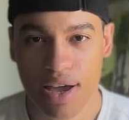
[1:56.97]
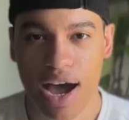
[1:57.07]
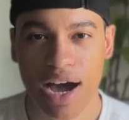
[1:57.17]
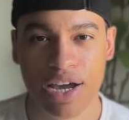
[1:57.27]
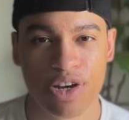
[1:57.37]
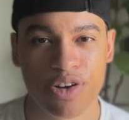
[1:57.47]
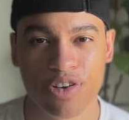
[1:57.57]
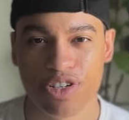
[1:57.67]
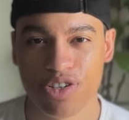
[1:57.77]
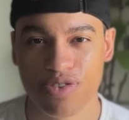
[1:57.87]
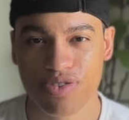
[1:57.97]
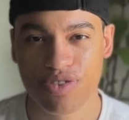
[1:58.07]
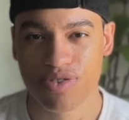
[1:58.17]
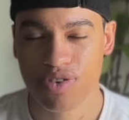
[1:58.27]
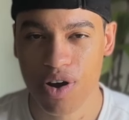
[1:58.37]
I encourage you
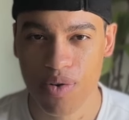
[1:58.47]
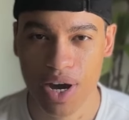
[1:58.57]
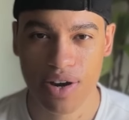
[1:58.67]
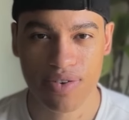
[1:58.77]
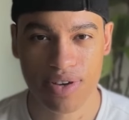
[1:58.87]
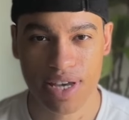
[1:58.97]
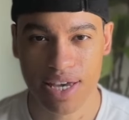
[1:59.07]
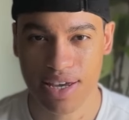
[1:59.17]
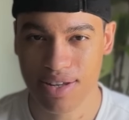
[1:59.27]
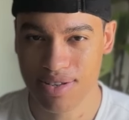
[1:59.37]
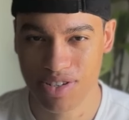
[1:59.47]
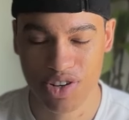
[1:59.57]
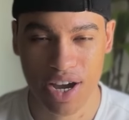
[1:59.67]
to go out and try